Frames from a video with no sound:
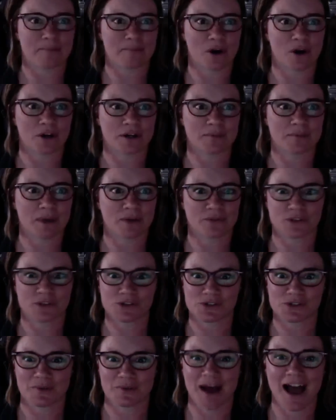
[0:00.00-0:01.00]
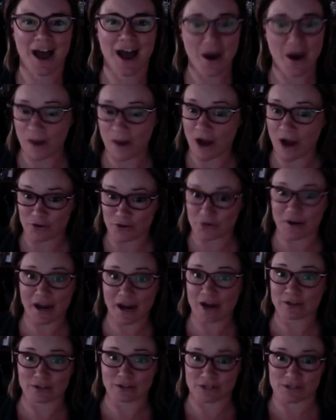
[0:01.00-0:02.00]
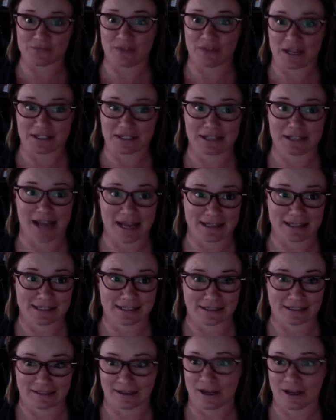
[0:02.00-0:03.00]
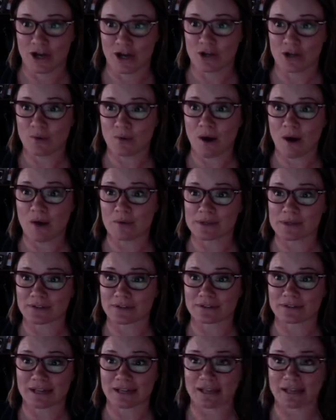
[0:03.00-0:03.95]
part about the Zoom. Wow, your hair looks fantastic. You always look like